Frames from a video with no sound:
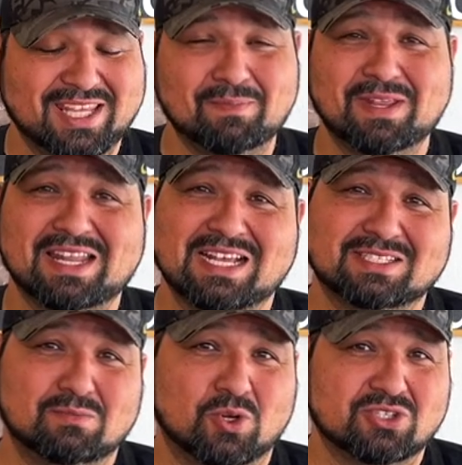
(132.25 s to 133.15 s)
keep it nice
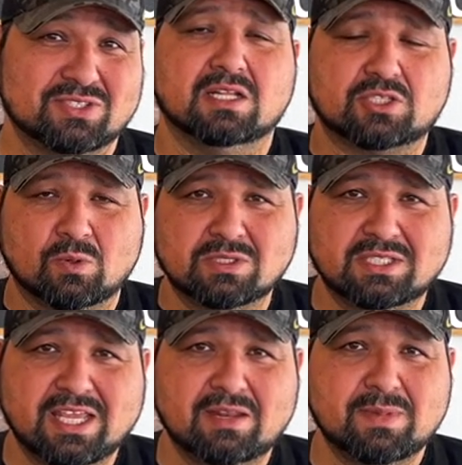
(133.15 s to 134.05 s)
and moist and so once
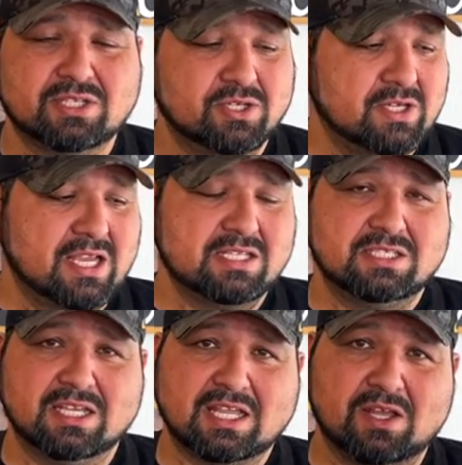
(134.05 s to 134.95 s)
again, make sure you guys
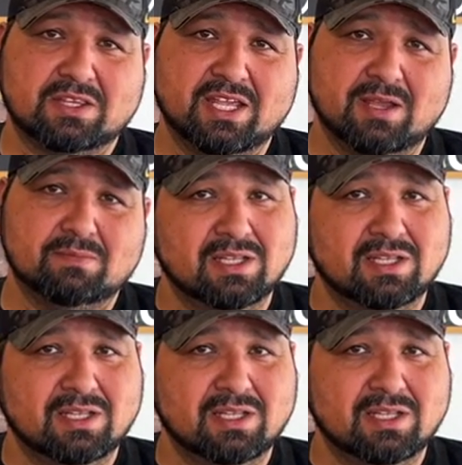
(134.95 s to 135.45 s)
check out them.